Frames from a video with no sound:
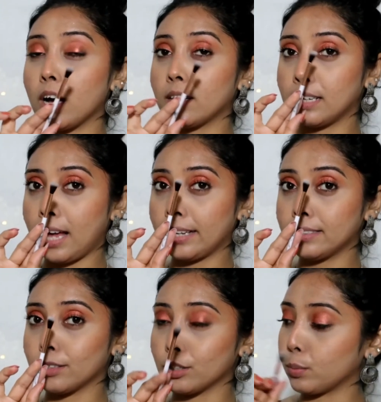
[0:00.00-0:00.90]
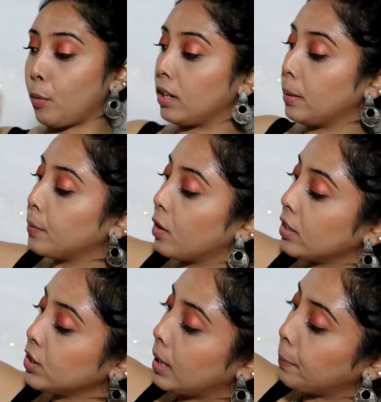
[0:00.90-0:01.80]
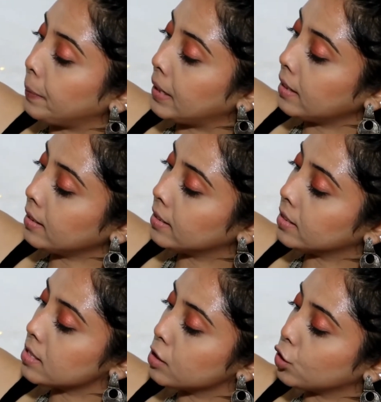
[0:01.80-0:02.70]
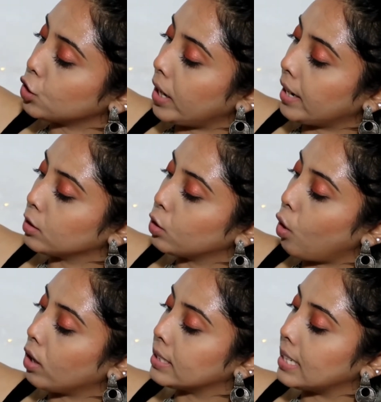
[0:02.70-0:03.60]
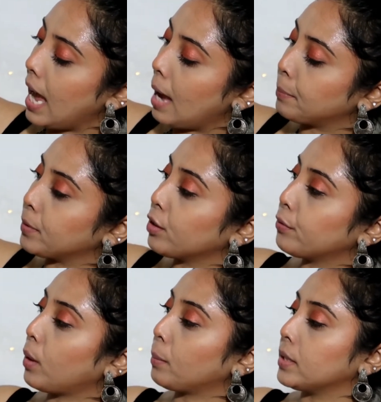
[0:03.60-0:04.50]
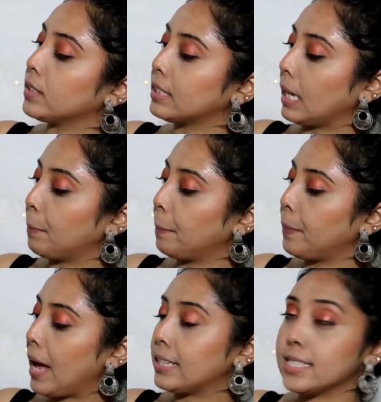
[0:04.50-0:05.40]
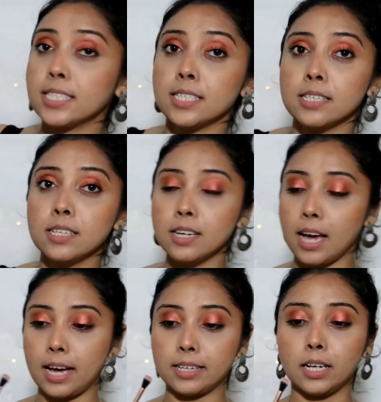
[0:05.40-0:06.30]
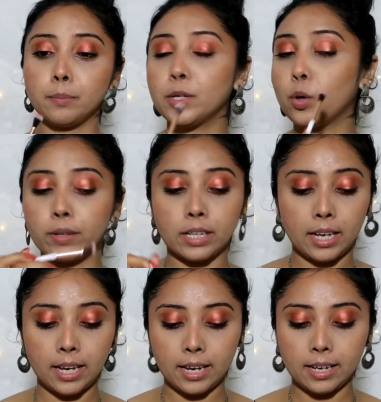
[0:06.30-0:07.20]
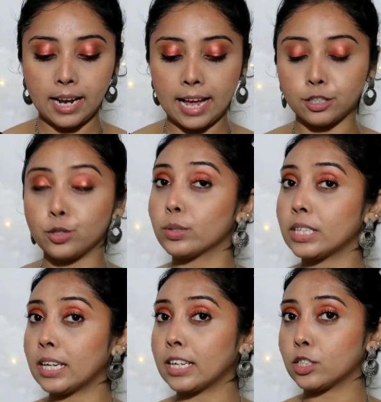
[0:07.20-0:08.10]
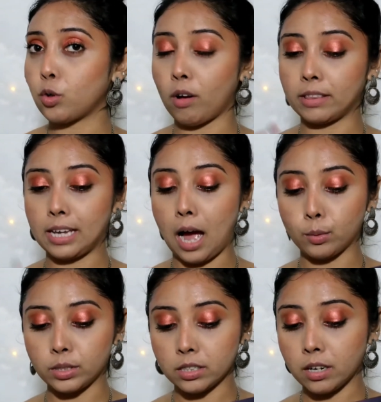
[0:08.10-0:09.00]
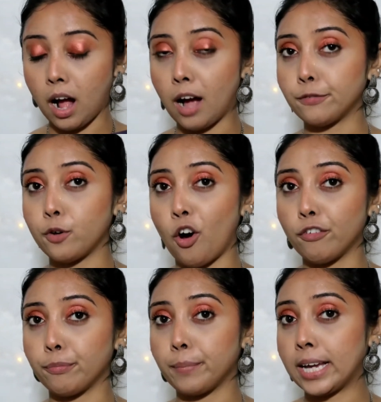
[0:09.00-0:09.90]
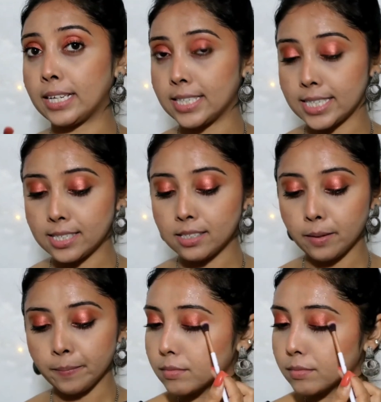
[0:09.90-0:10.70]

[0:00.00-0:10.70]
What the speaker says: a nice smaller brush, and I'm picking this shade called Amber from the same palette, and I'll be going ahead and using it on the outer half of my lid.